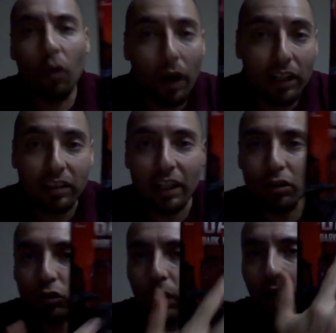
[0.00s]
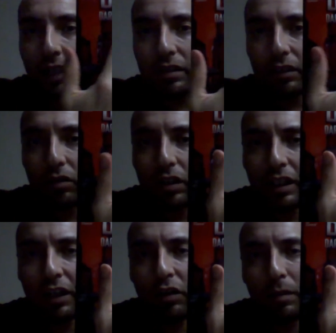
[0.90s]
why it's titled twice. You
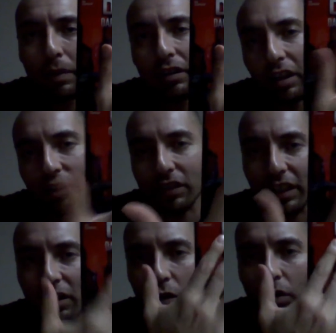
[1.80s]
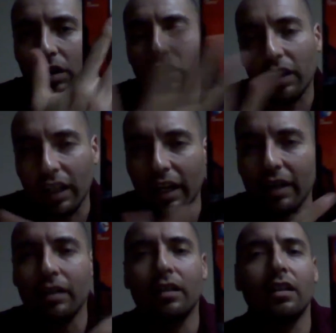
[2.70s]
think it only be Dark City or only Dark
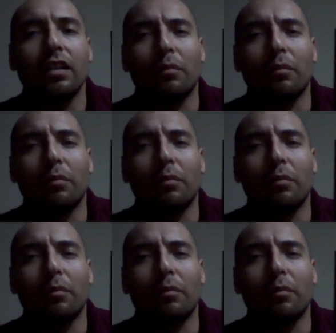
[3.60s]
Knight?